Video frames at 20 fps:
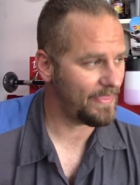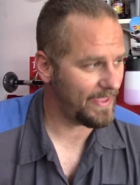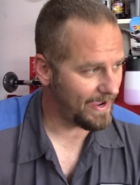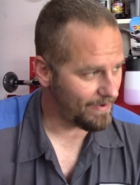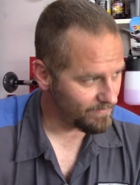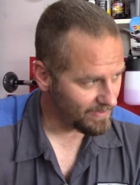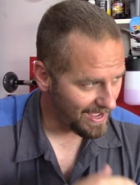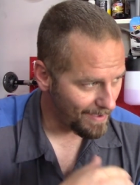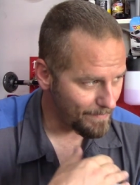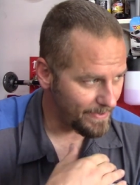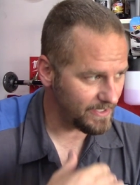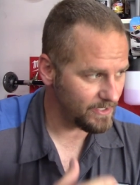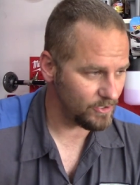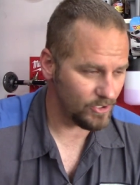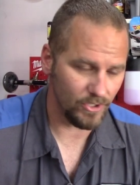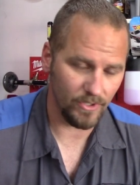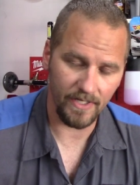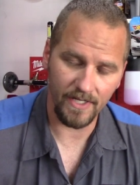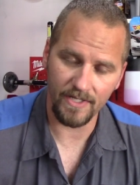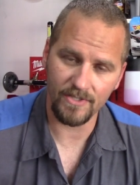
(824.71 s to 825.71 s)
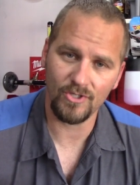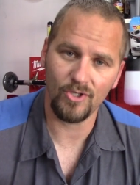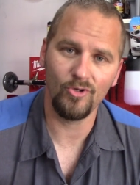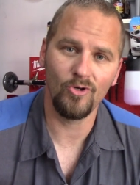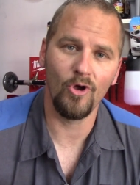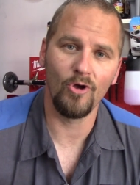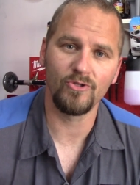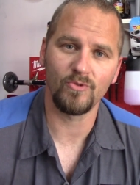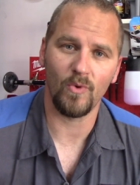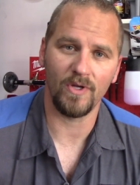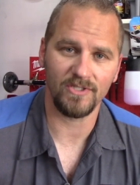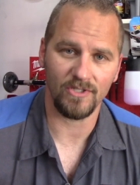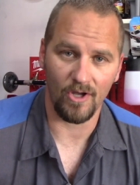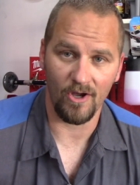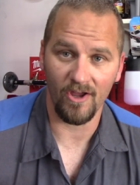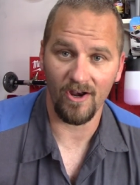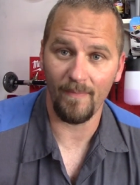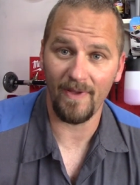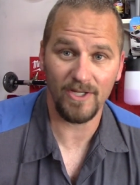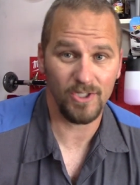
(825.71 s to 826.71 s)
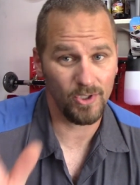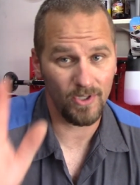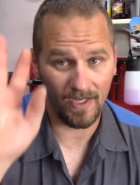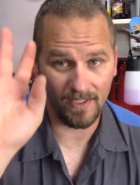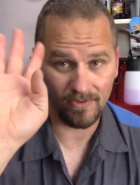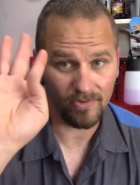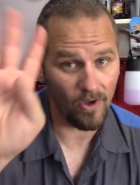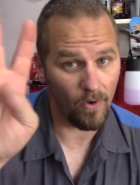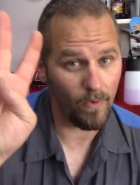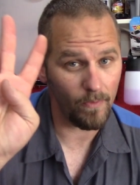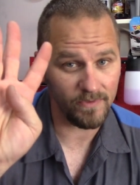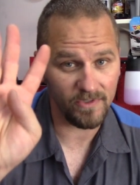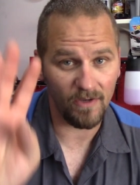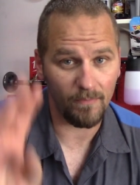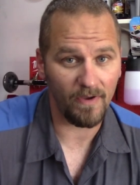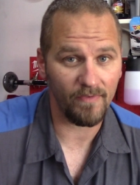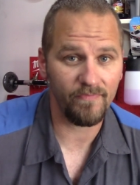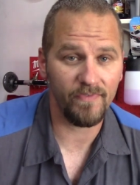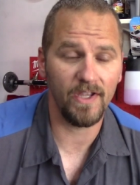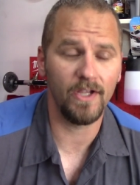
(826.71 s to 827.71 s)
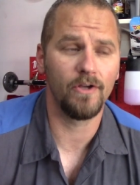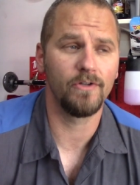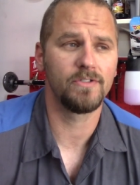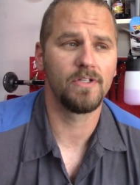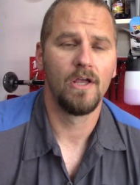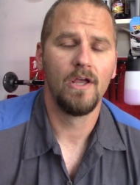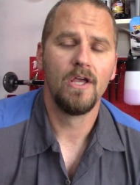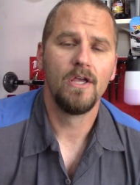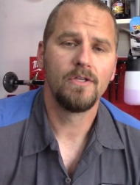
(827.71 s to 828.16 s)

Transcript: They have not been degreased. Who knows what's on them as you guys saw what was on my fingers.